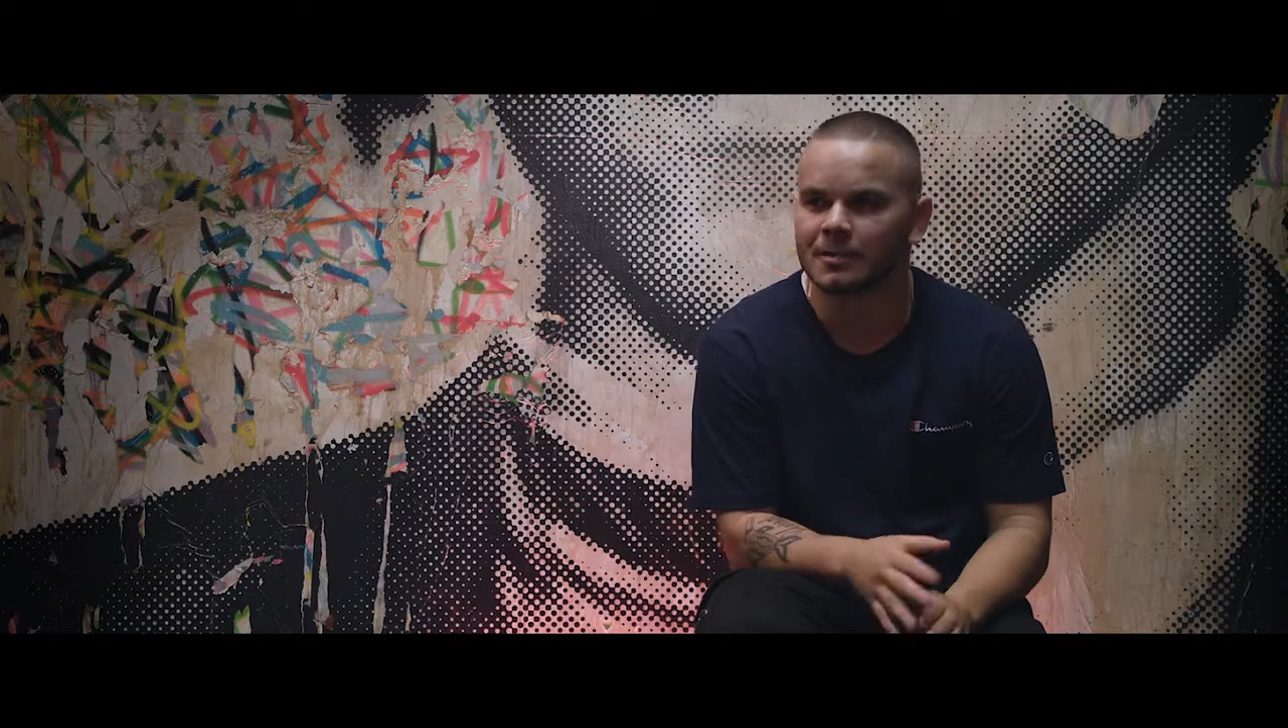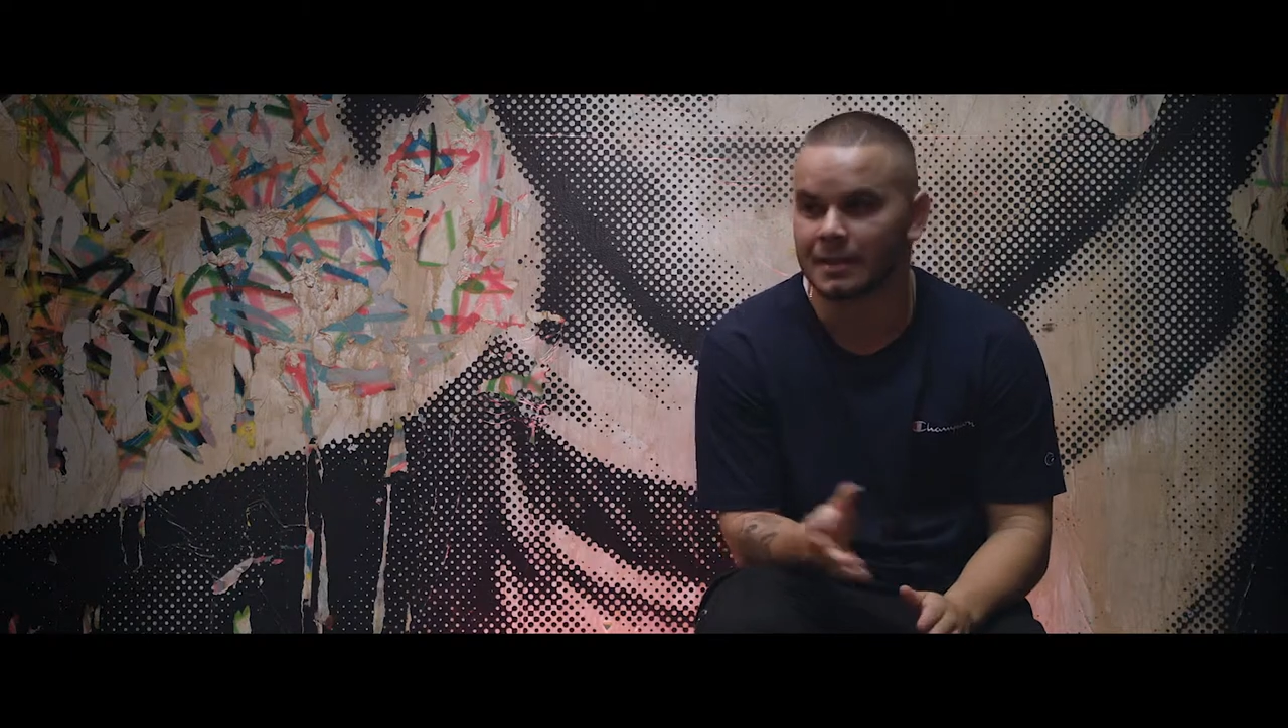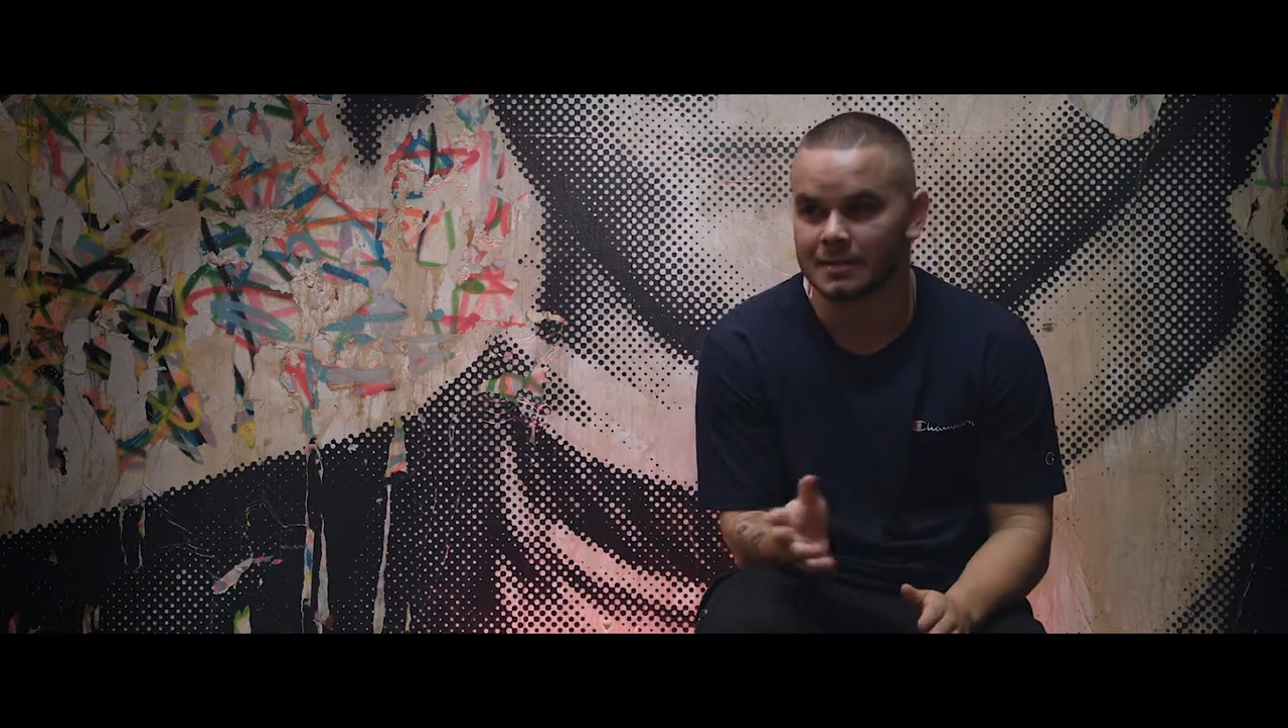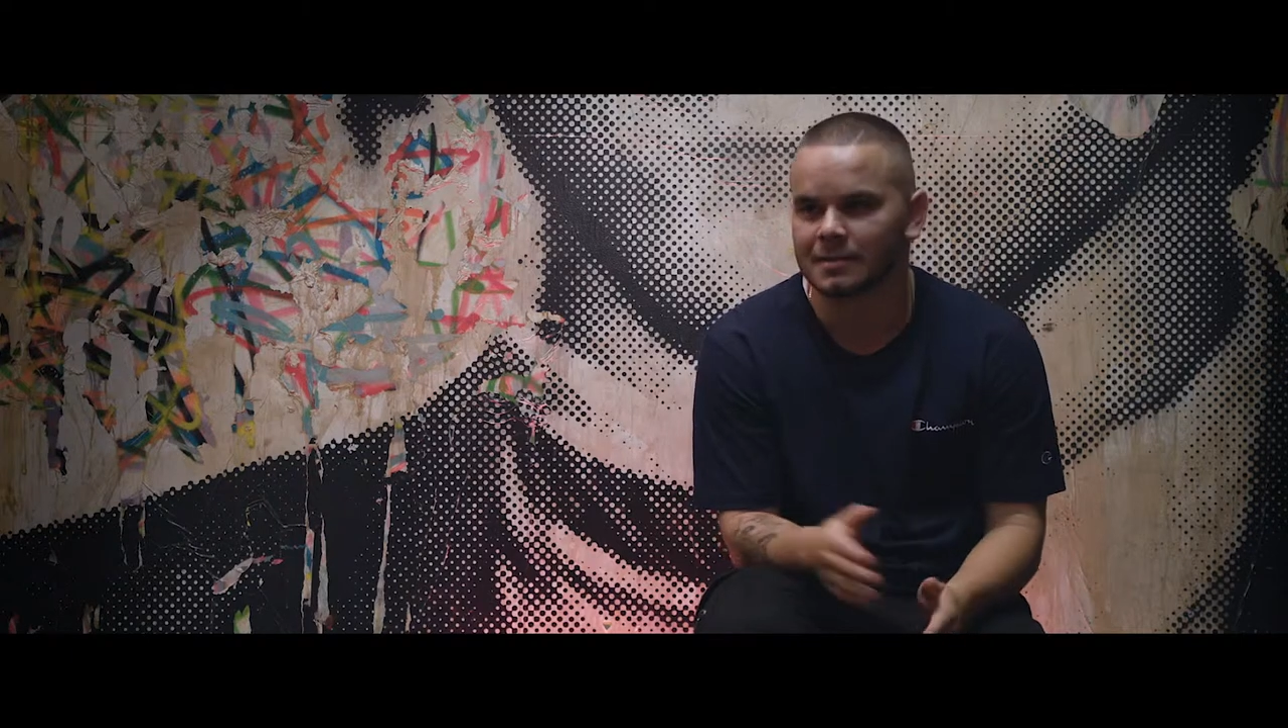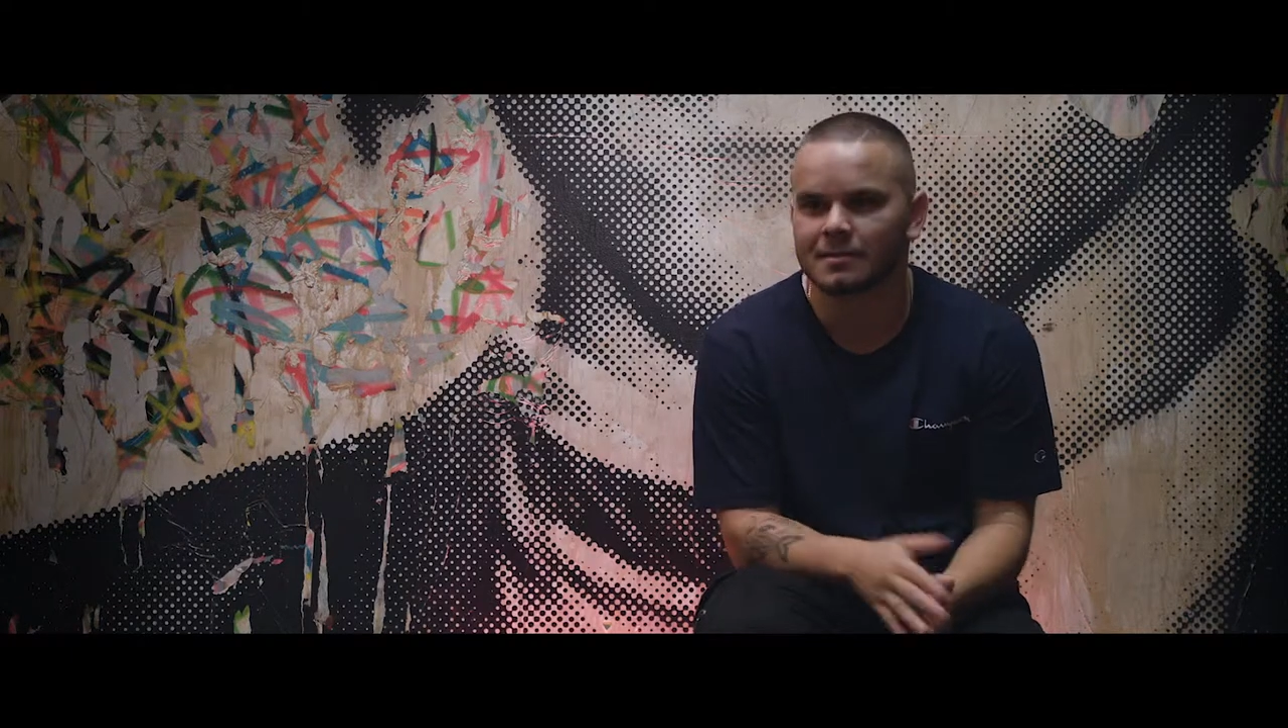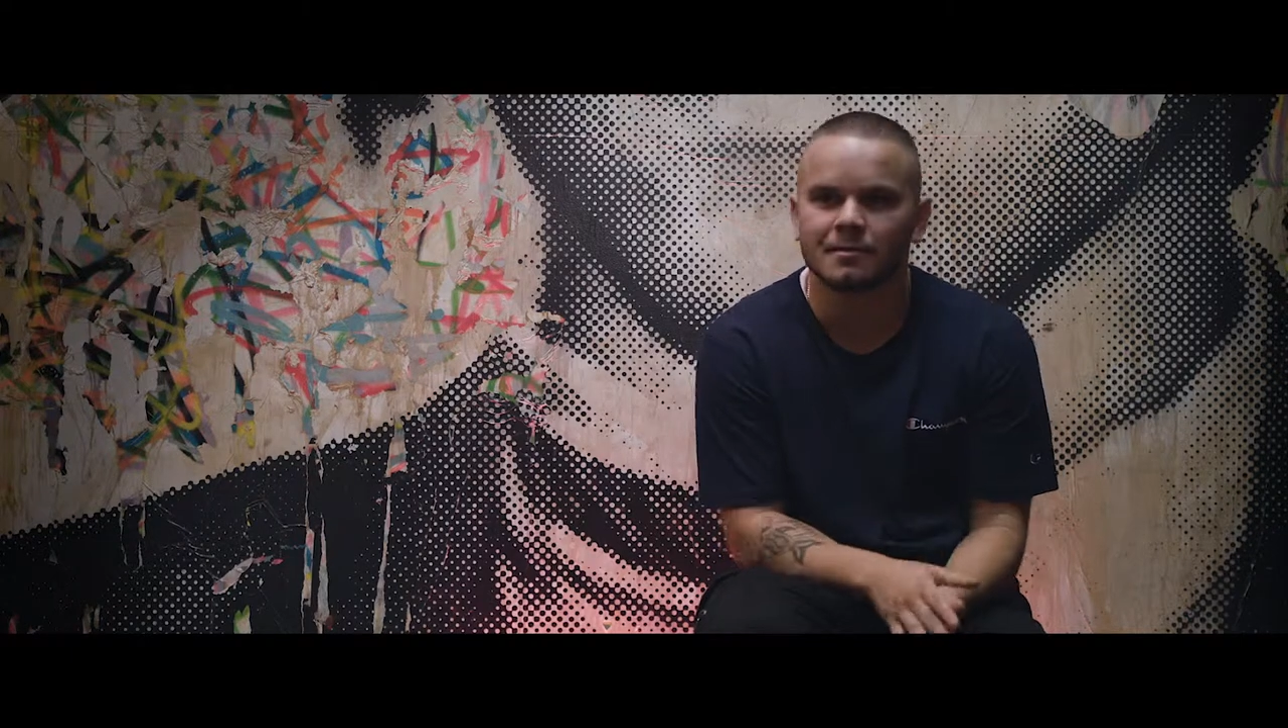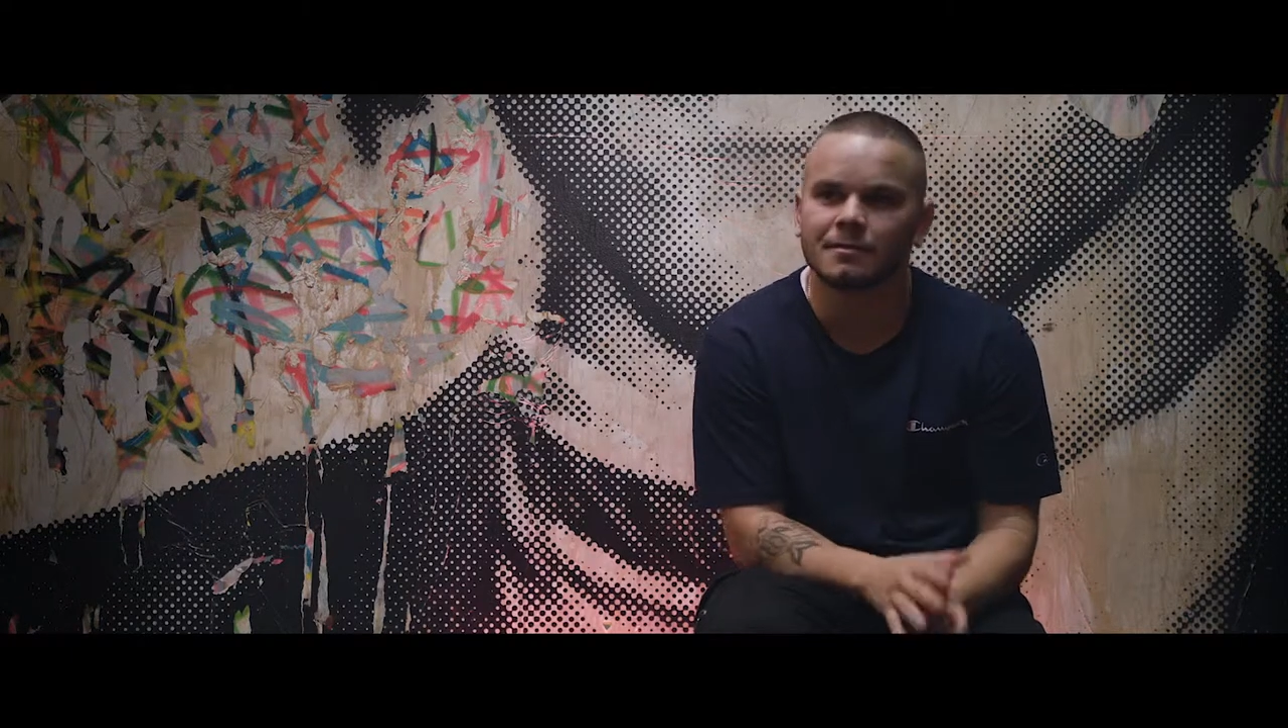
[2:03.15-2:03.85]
that's